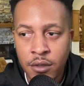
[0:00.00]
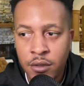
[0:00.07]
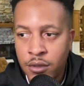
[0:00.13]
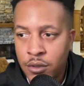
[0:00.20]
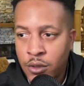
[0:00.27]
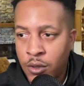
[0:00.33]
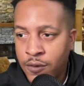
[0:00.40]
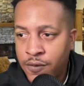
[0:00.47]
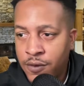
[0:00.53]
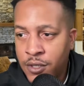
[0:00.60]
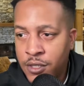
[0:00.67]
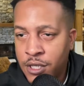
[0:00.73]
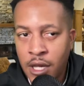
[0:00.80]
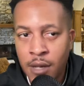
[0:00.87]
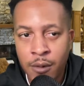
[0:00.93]
Total for
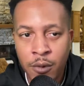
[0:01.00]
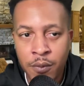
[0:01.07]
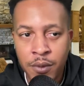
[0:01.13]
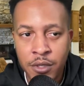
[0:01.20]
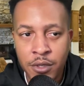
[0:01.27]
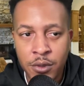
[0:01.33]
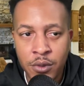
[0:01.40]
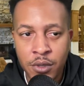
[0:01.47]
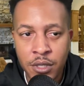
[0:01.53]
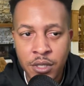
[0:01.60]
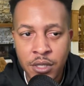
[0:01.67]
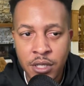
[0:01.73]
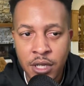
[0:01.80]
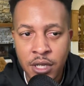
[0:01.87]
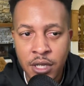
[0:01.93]
this game opened
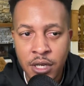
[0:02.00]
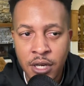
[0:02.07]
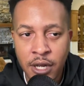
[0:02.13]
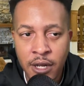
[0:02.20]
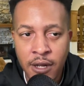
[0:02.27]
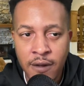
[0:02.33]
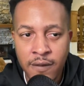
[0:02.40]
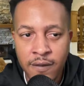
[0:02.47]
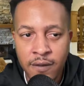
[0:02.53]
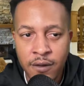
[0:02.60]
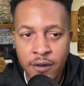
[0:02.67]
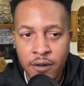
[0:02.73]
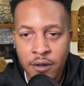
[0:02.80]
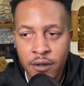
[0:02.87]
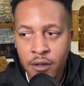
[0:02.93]
216.5.
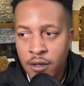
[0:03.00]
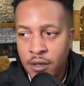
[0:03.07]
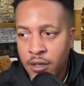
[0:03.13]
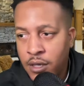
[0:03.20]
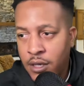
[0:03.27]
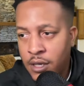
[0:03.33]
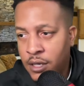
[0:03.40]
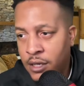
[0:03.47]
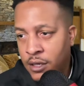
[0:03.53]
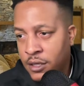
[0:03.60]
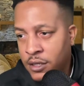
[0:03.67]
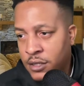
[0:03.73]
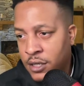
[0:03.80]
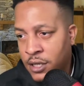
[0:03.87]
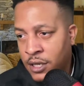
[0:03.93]
And it
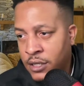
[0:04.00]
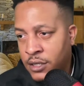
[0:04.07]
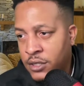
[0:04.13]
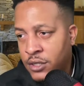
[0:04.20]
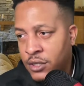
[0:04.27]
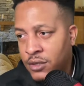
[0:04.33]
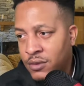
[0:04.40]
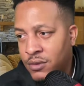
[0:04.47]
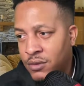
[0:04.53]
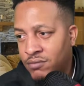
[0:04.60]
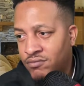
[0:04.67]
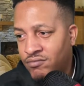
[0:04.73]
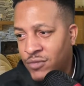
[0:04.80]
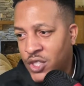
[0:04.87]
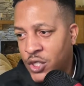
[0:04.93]
looks like
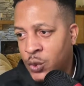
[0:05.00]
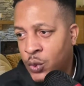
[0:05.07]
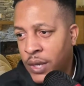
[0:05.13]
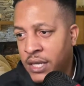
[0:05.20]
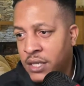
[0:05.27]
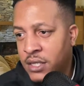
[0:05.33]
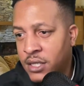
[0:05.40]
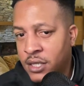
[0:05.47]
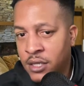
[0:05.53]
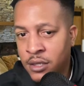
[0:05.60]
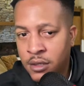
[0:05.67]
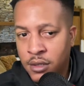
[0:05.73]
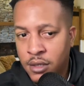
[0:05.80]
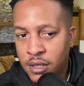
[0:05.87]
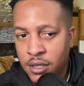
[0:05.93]

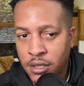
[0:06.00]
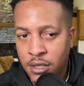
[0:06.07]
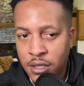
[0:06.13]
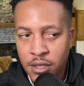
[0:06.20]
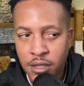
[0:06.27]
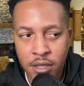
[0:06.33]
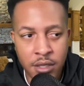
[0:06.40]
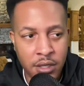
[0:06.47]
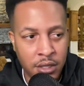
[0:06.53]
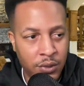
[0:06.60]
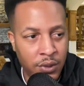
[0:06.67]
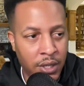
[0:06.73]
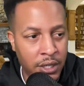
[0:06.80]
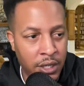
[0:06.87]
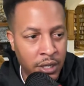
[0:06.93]
218 is the consensus
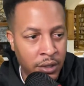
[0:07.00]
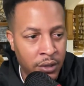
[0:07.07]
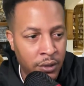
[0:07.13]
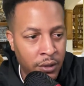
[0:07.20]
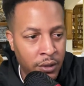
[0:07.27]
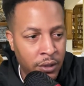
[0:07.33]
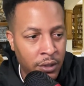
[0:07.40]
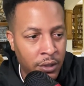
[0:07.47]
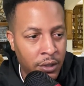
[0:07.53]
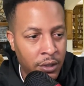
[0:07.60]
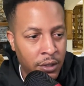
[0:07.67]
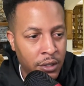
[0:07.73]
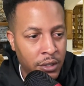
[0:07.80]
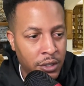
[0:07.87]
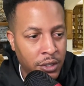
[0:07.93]
right now.
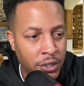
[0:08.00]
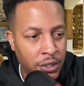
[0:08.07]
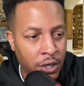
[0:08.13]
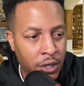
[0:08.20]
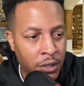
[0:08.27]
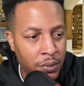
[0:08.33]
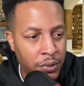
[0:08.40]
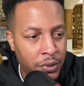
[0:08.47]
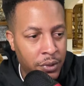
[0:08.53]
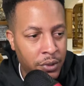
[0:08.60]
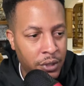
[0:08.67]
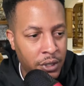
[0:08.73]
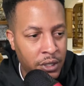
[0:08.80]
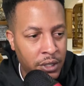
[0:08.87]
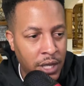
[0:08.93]
Sharp
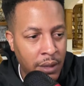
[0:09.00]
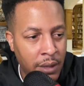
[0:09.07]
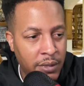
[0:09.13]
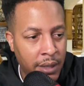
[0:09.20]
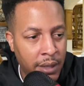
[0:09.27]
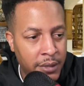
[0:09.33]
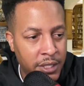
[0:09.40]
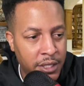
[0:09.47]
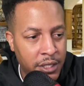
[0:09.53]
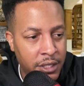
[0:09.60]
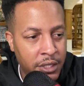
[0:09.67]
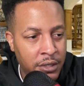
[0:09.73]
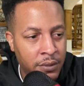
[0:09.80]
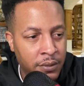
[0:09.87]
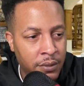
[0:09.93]
is game time
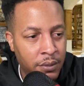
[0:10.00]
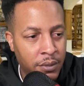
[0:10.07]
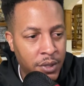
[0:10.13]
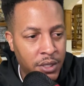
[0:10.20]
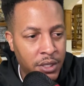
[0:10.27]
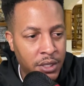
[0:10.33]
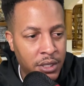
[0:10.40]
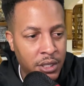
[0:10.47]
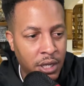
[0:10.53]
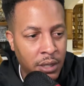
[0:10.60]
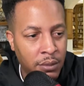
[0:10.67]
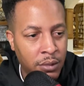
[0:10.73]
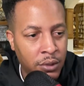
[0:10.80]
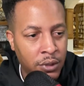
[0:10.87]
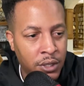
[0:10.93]
decision. Matisse
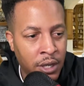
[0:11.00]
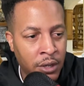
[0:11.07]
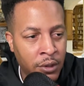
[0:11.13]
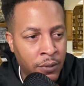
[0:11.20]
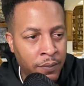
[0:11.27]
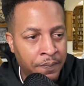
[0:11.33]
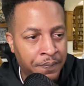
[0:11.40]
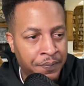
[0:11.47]
Thybulle is out